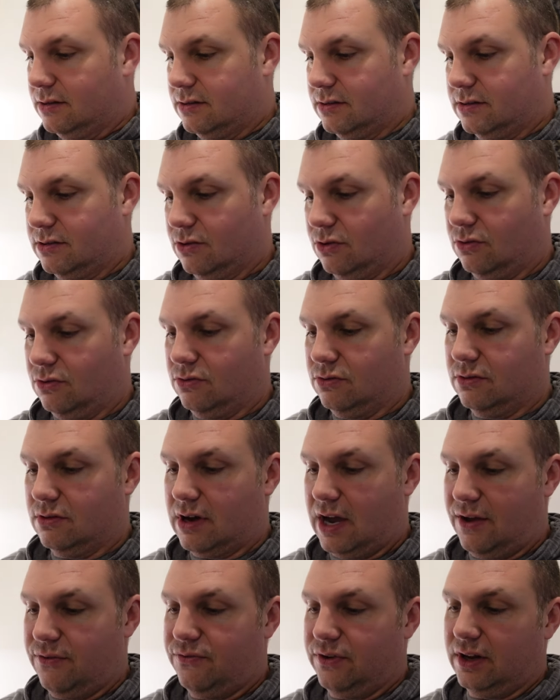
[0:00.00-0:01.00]
So
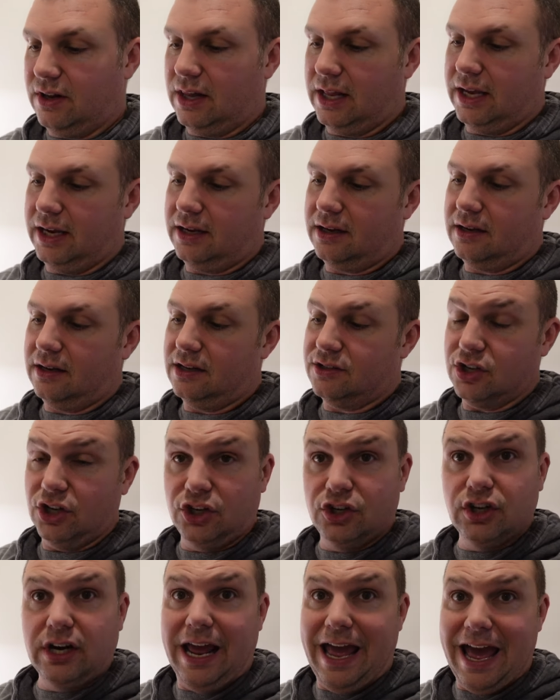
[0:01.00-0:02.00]
I feel like it's a
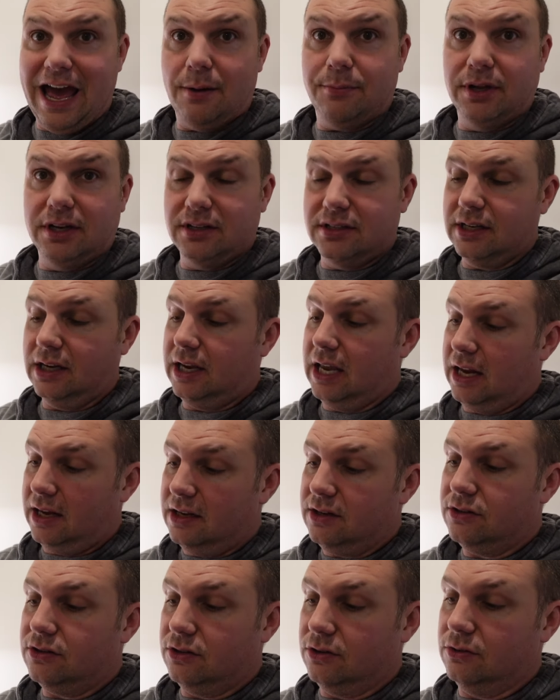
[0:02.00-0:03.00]
good habit to get
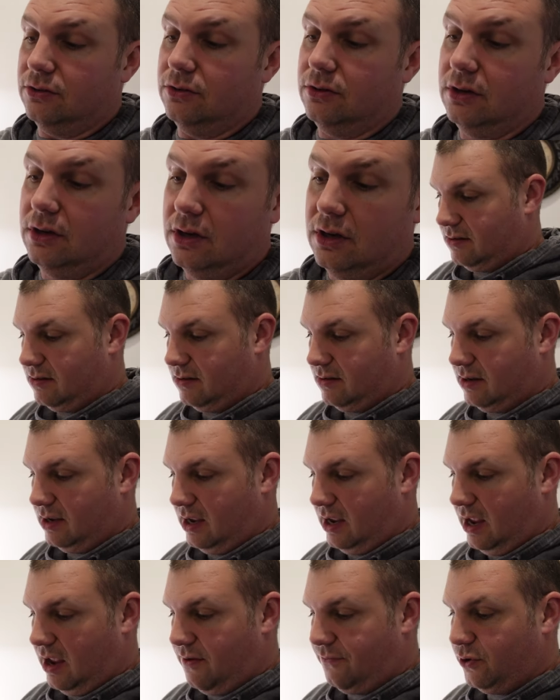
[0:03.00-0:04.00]
into.
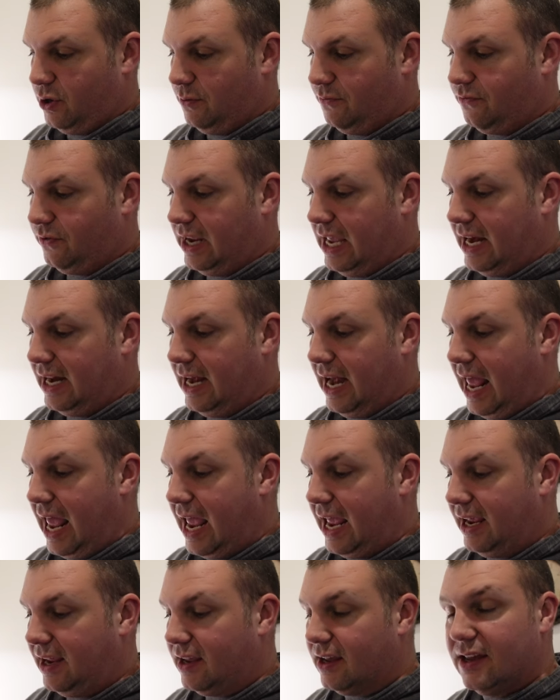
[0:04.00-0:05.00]
If you get an
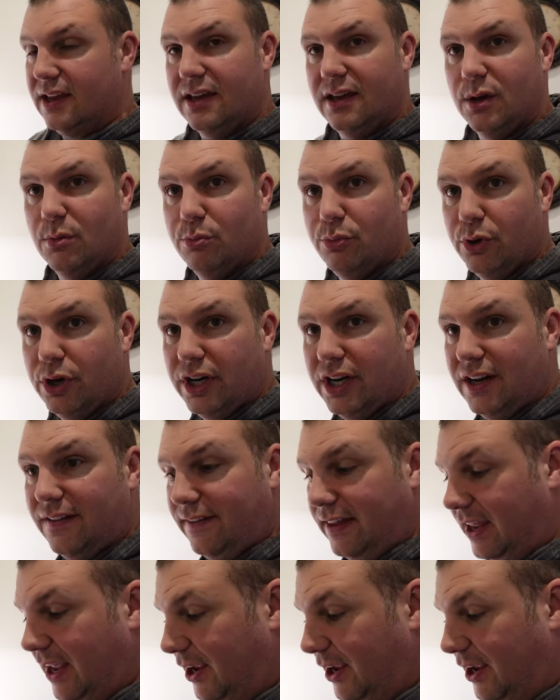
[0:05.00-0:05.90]
egg, put it in the